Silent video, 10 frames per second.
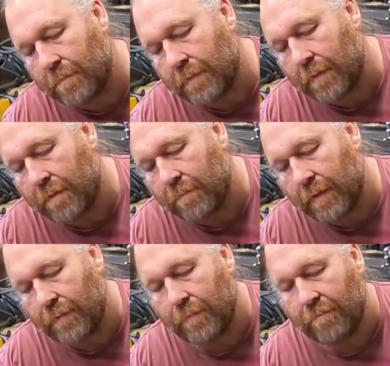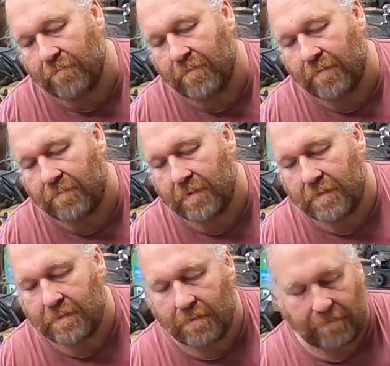we're going about
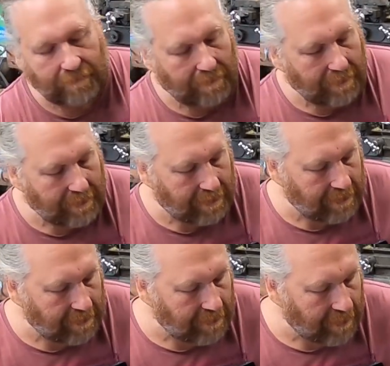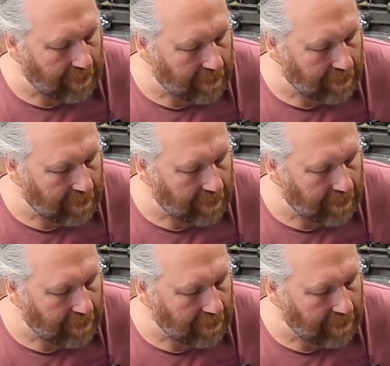150, so if I do